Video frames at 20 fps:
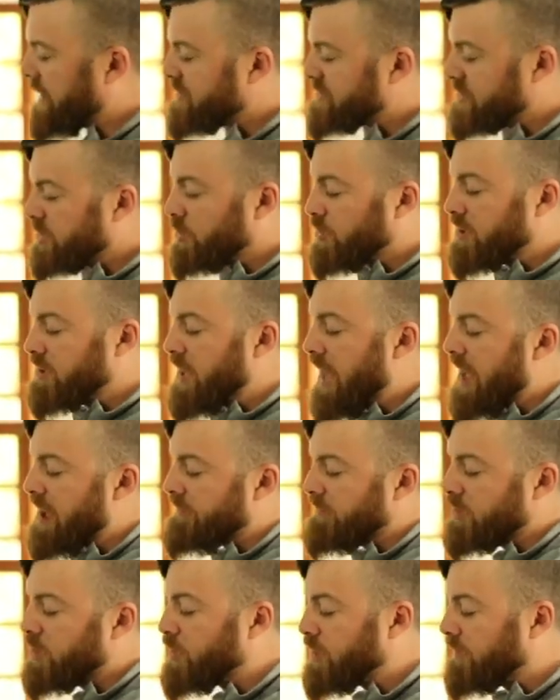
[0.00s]
Is you can
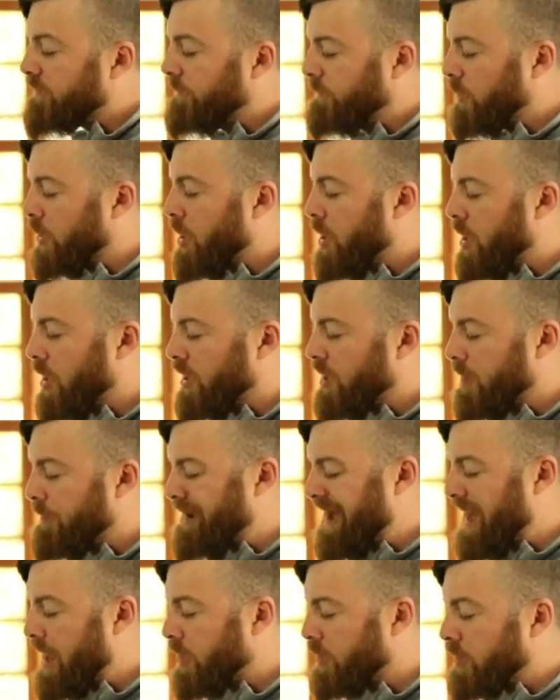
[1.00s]
vlog
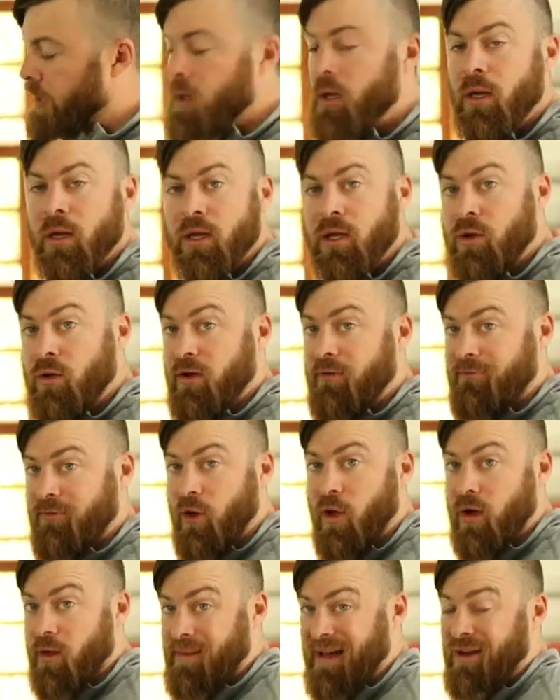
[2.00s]

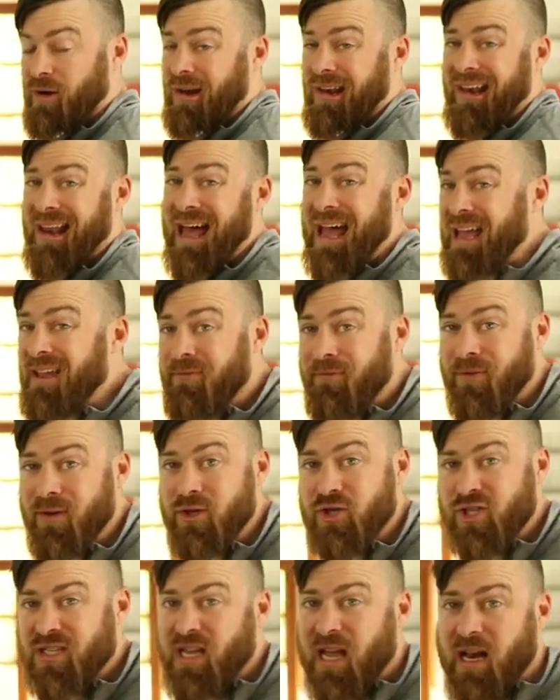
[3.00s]
about life
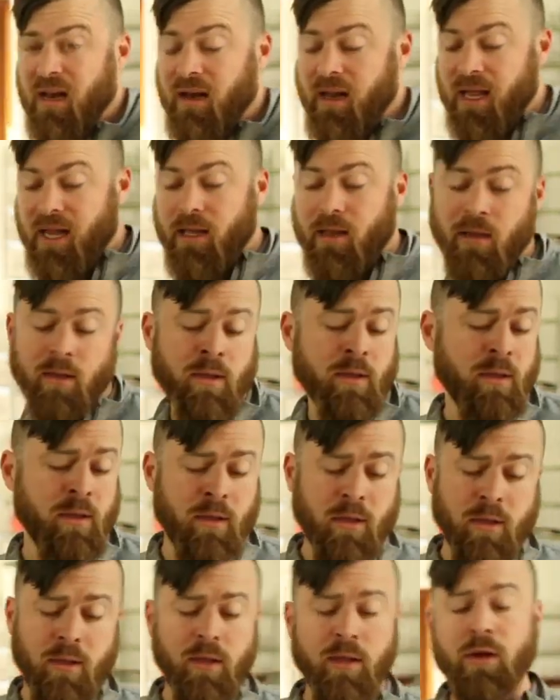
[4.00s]
and just kind of like,
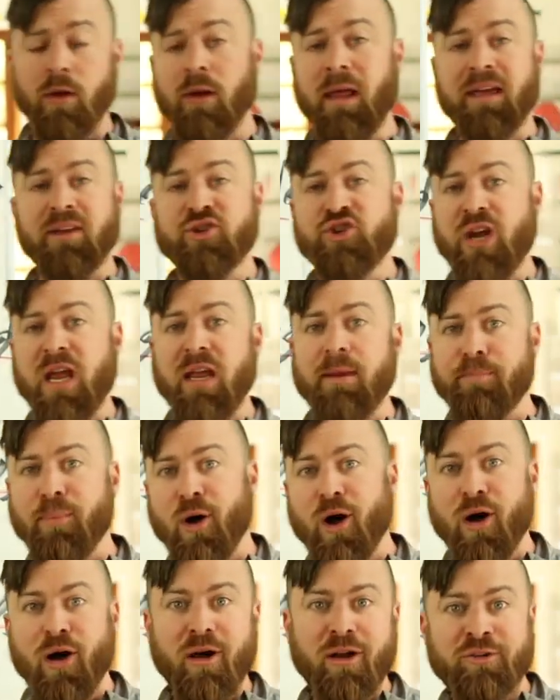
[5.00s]
you know, like Jake
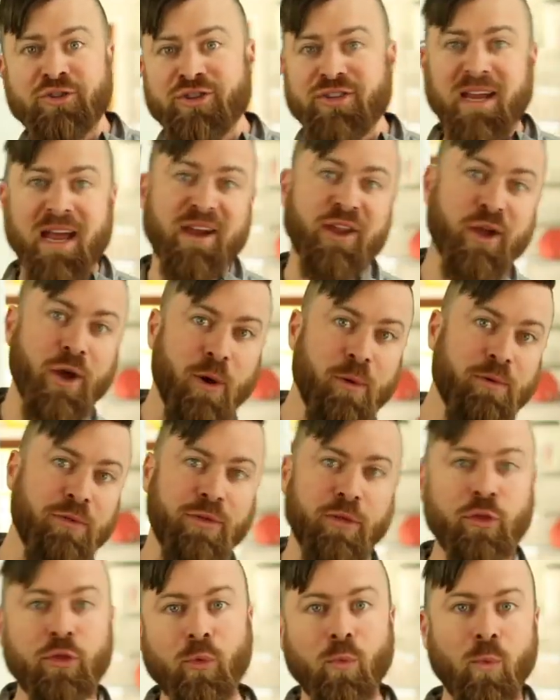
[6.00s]
Paul, just kind of going
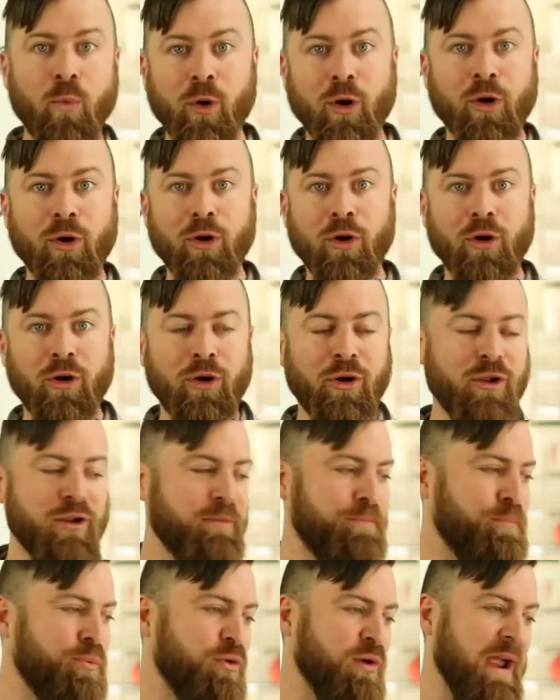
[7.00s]
through the
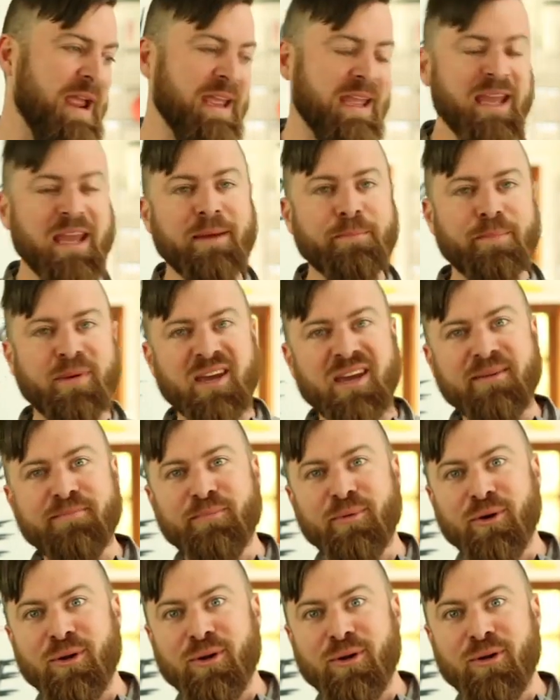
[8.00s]
world, pranking
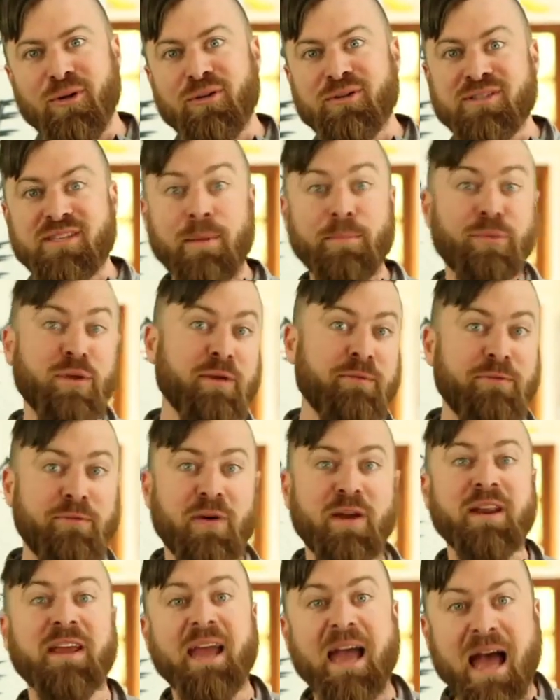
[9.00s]
people, something
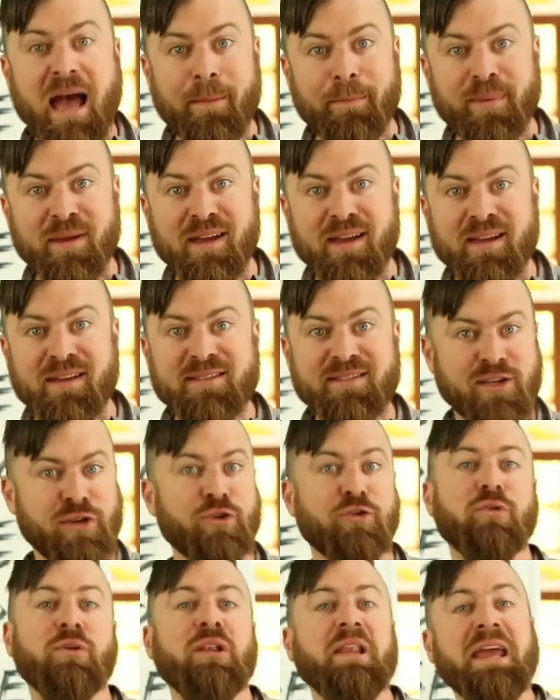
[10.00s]
funny happens in
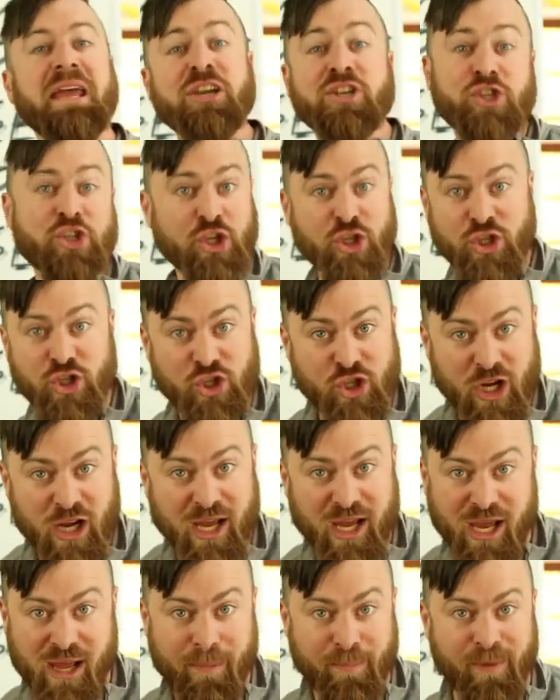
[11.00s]
your
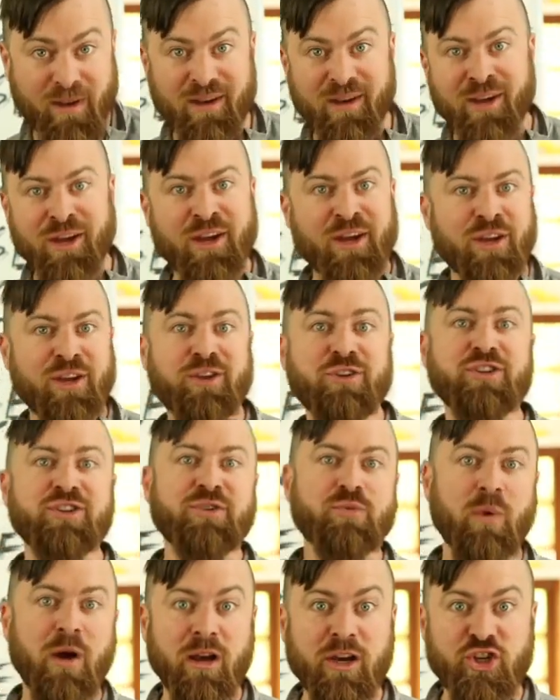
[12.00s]
relationship and you
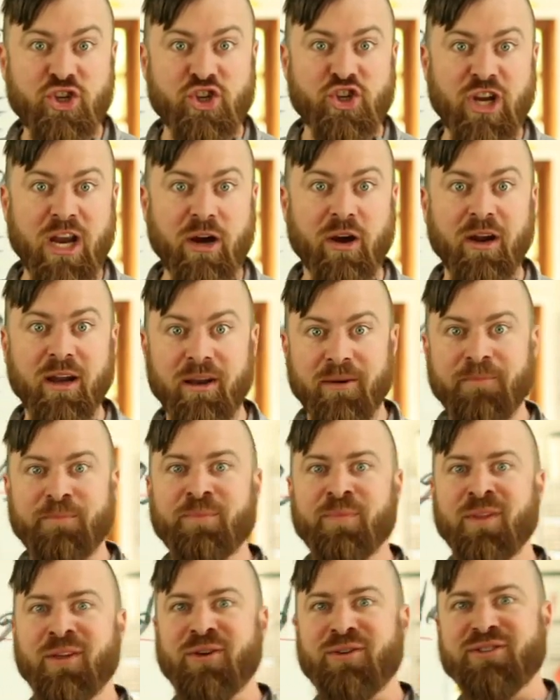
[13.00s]
just want to share it.
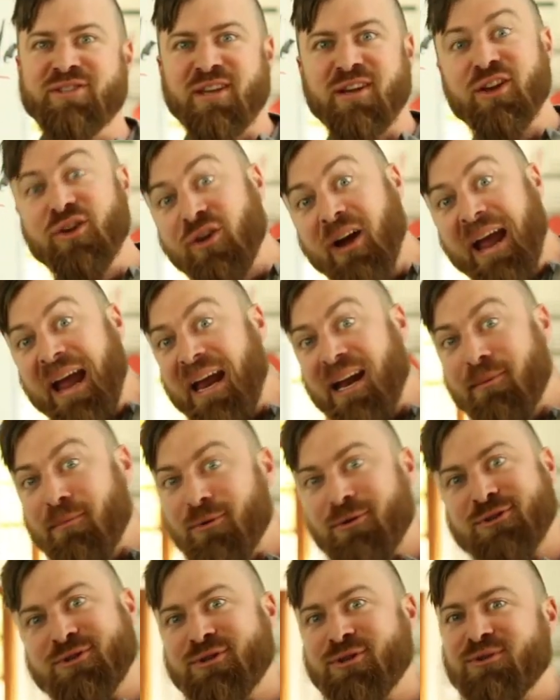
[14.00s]
Or so your
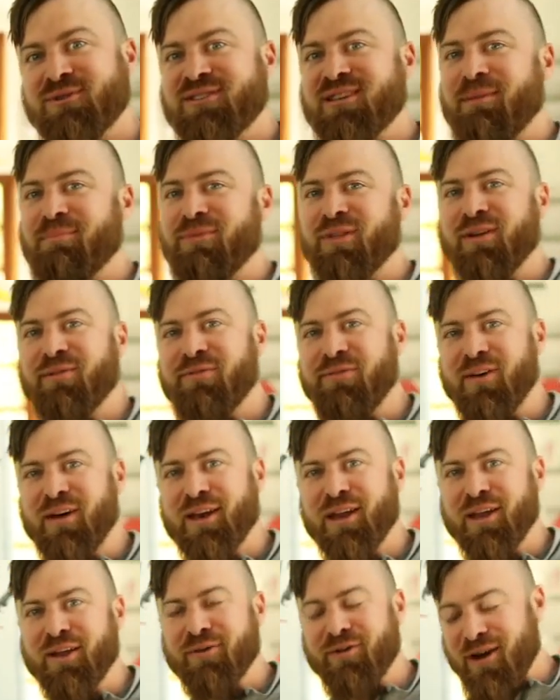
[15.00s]
animals do something
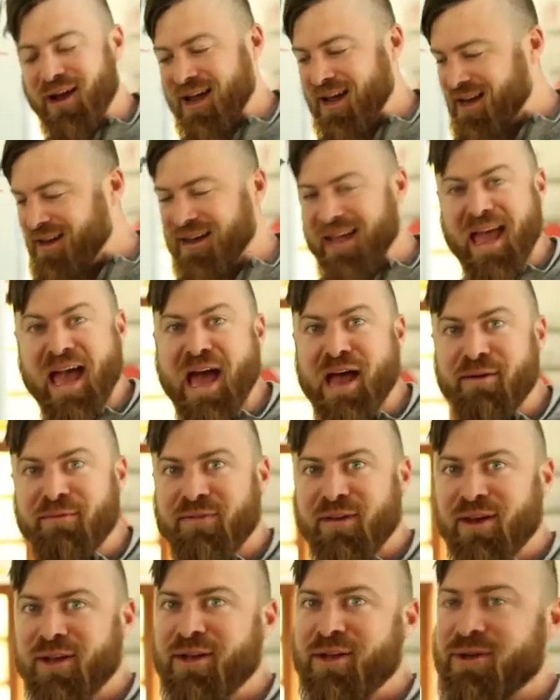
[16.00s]
funny, right?
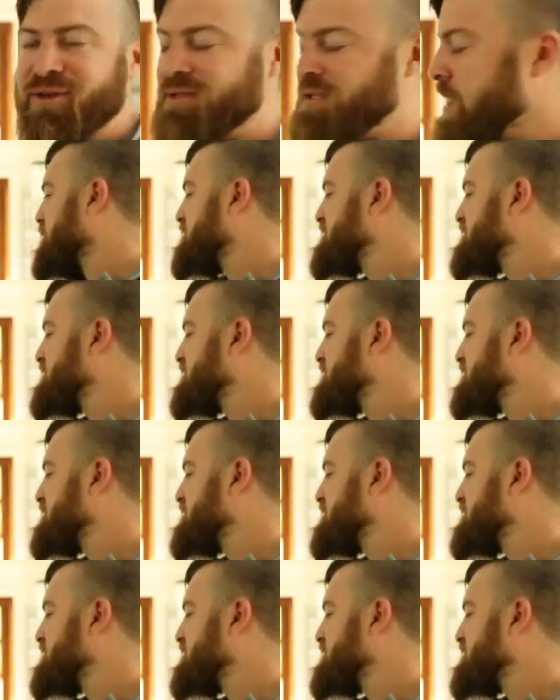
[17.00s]
Cat videos.